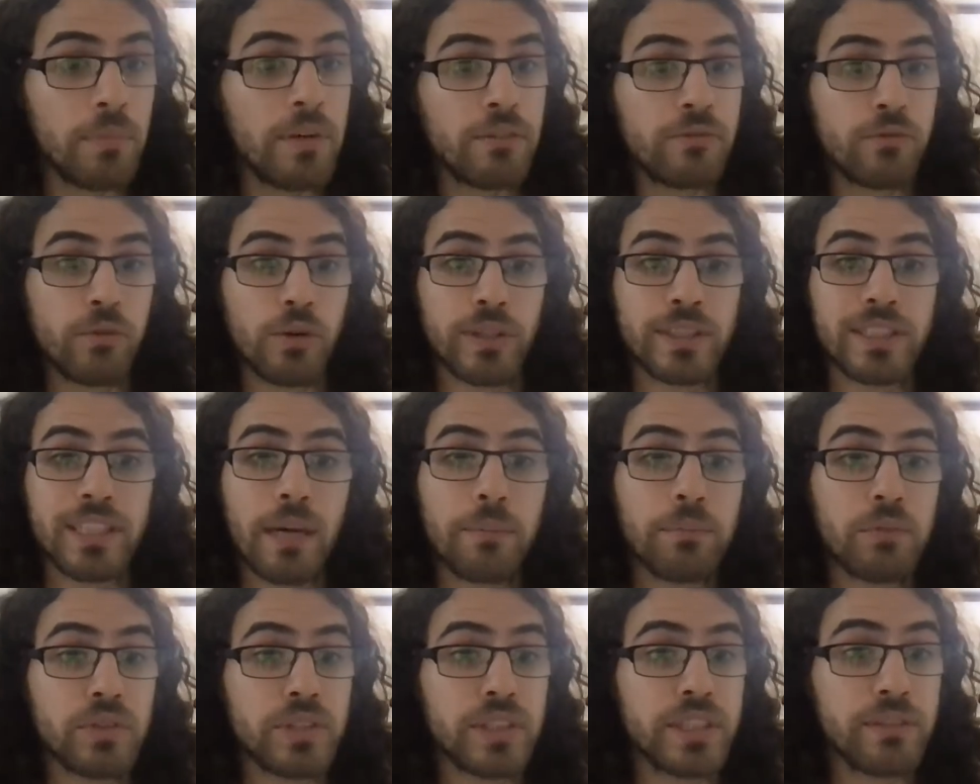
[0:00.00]
For
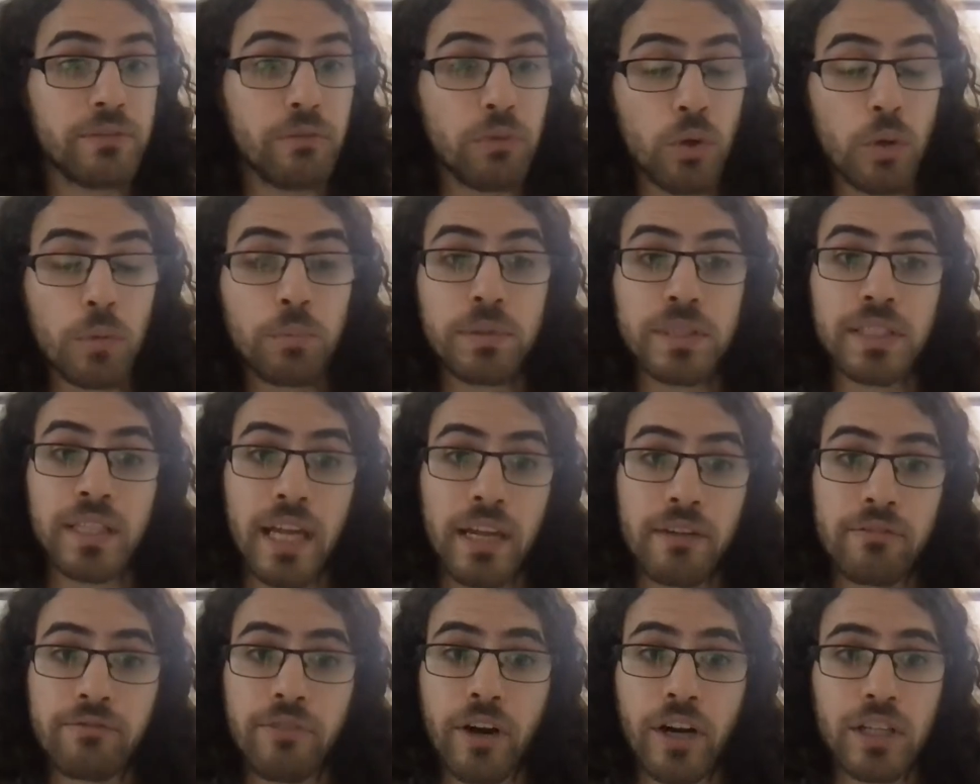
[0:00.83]
example, development
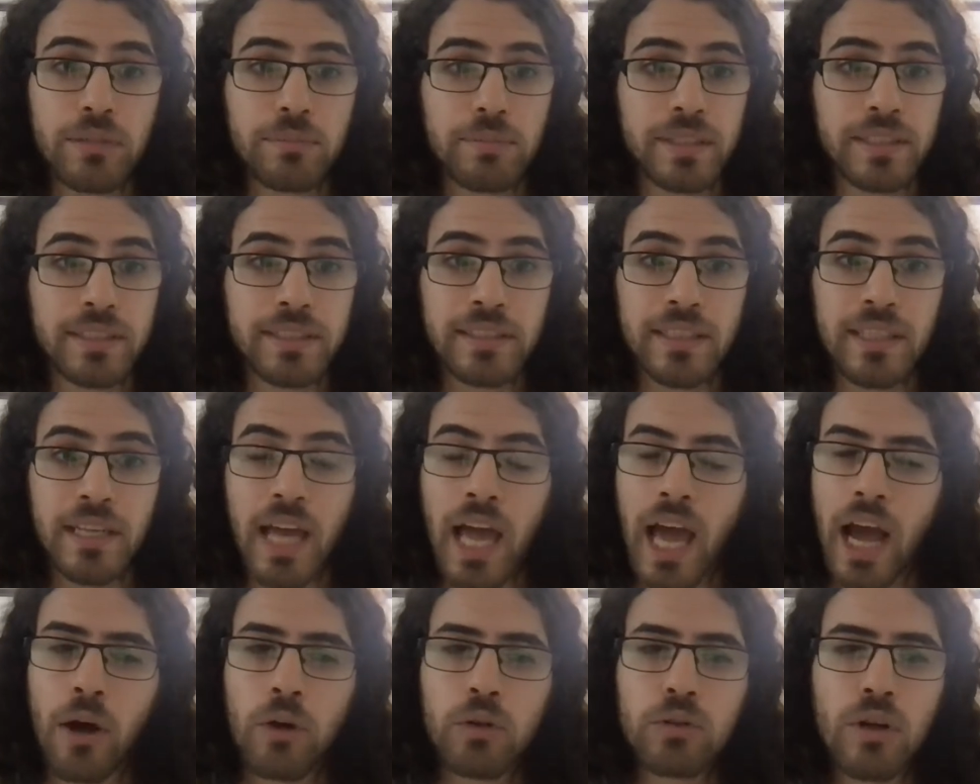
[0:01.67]
environment.
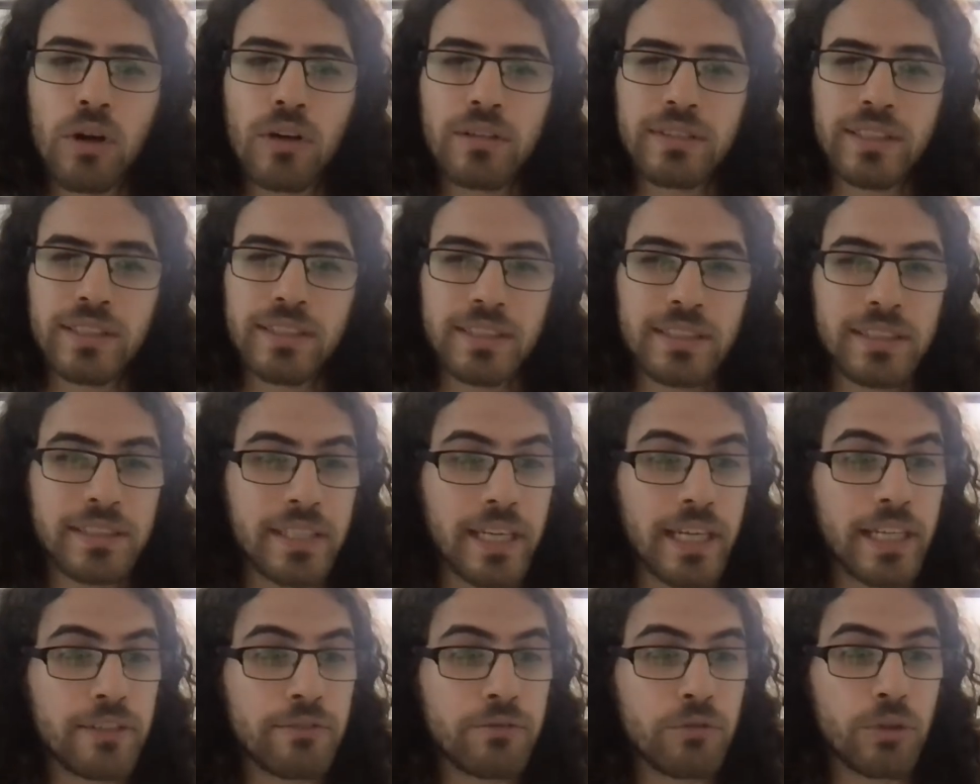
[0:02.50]
How long does it
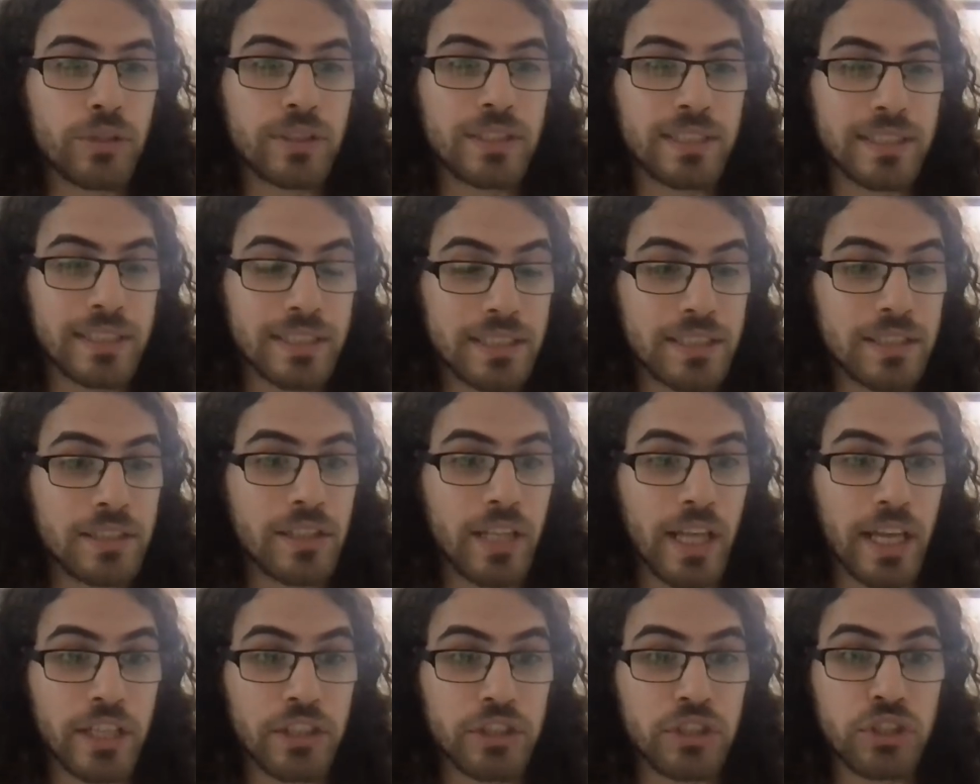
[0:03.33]
take for a single
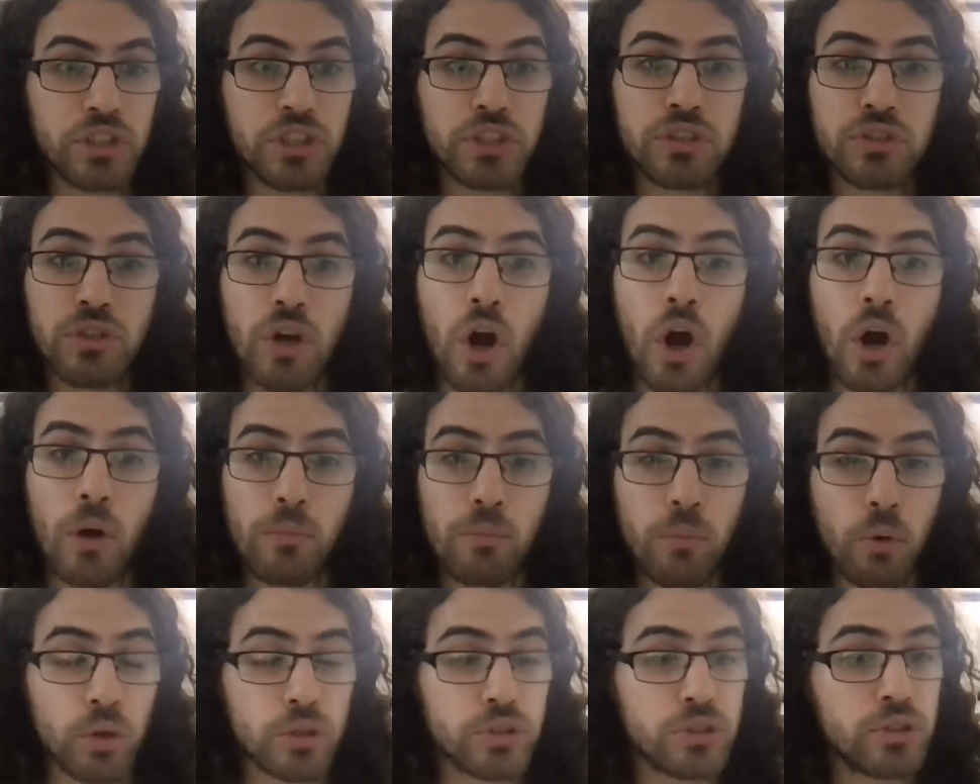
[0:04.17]
engineer to
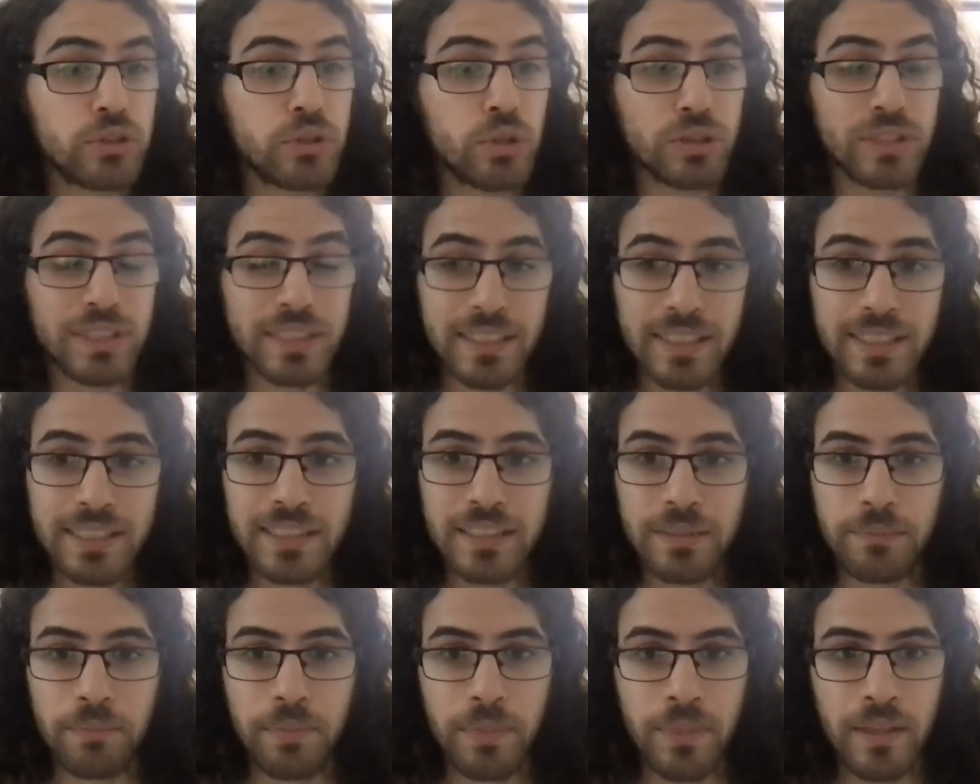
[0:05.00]
onboard to your
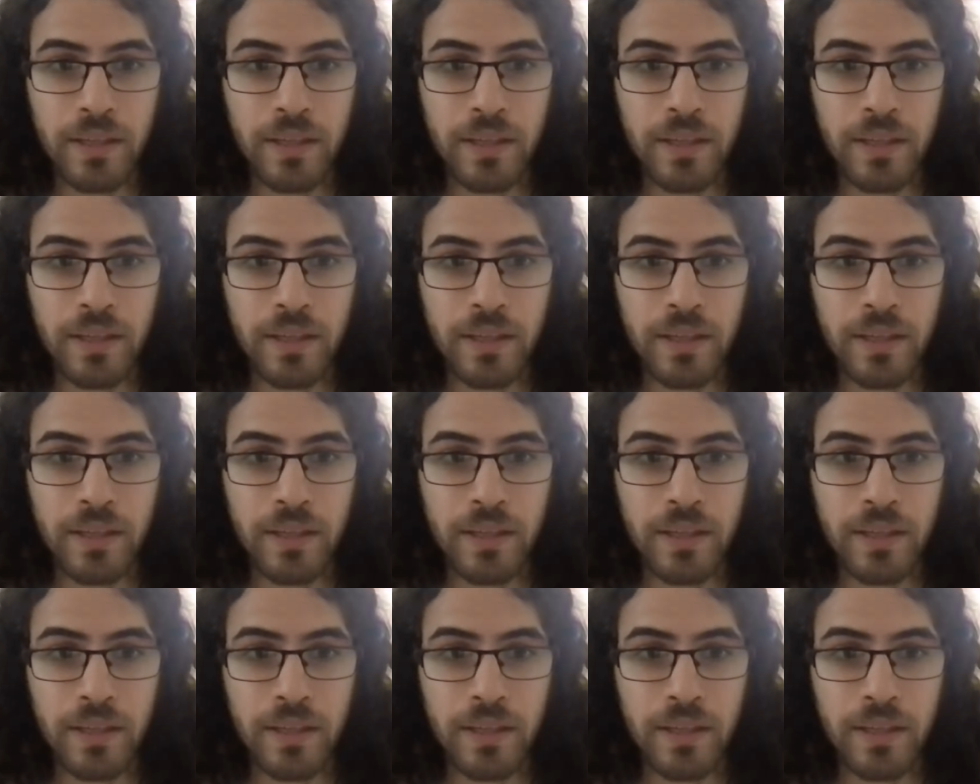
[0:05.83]
system?